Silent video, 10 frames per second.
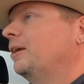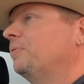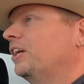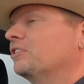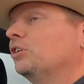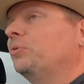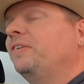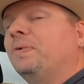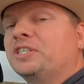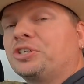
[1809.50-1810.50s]
the same thing. So
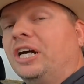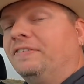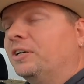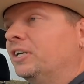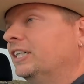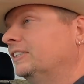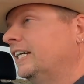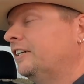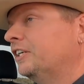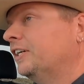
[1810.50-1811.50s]
we've been driving
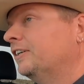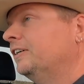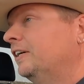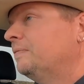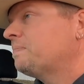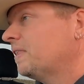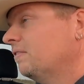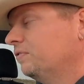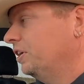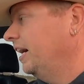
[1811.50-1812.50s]
around down here
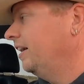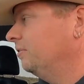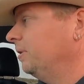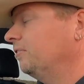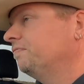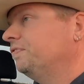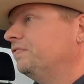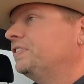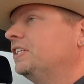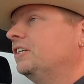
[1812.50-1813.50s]
for now about
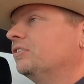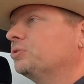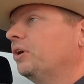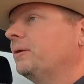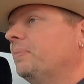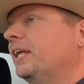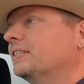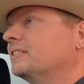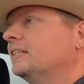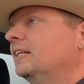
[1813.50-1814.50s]
15 or 20
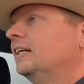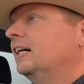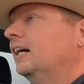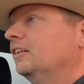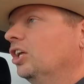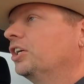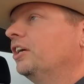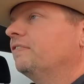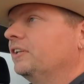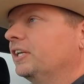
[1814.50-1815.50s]
minutes uh,
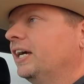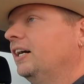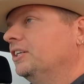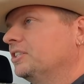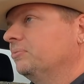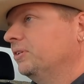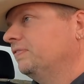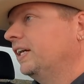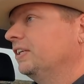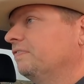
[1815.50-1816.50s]
looking for the cows and
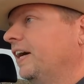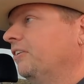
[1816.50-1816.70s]
we finally